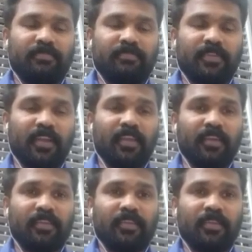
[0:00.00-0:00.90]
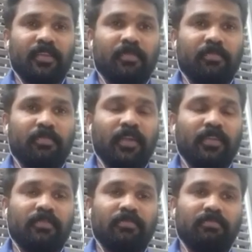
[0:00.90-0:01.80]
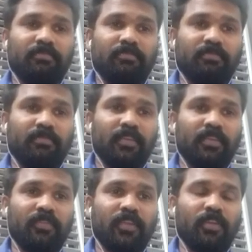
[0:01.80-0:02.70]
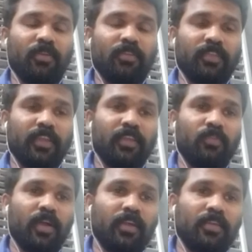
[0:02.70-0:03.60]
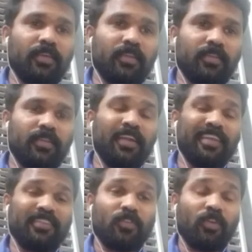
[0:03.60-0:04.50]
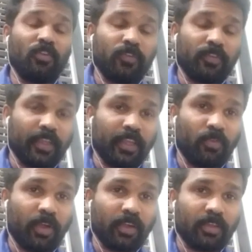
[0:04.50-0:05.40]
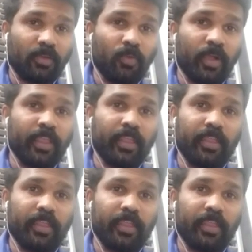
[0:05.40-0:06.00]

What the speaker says: clear? But it will not sink in water. It does not sink in water. Why?